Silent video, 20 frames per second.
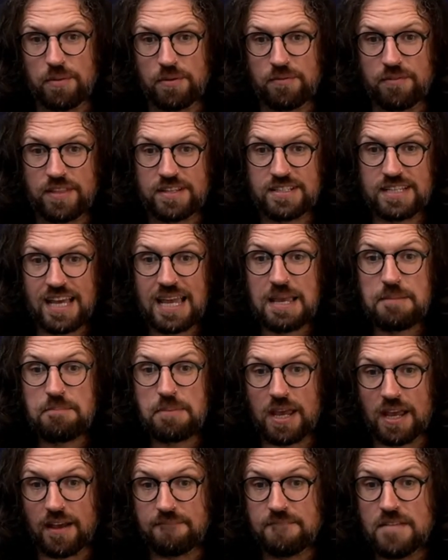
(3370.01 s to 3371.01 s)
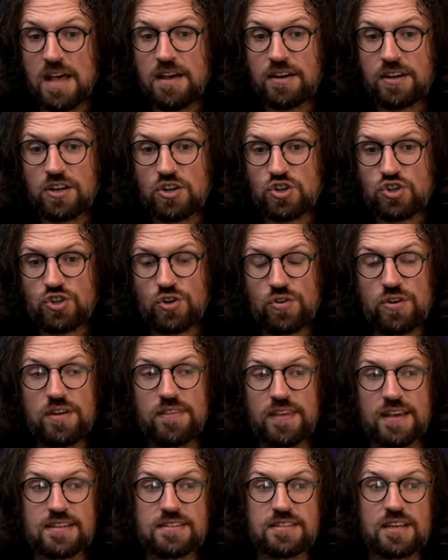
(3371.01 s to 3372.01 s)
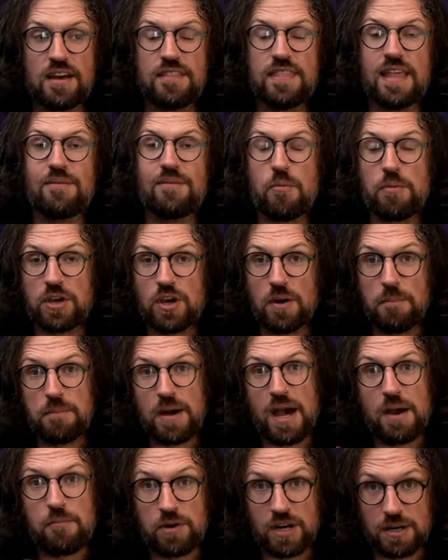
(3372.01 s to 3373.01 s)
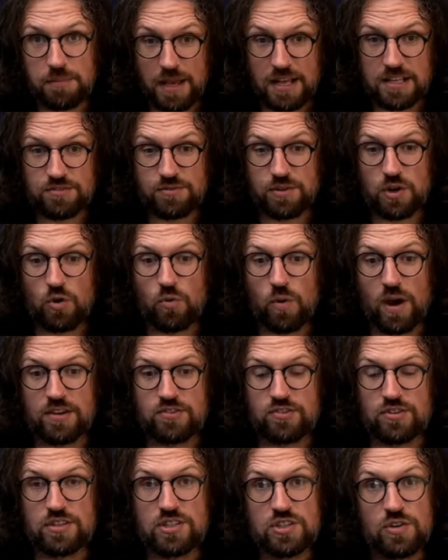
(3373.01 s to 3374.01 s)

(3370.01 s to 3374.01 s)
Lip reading: But for the time being, I'm going to show you this, and then when we come back, we're going to be answering your questions.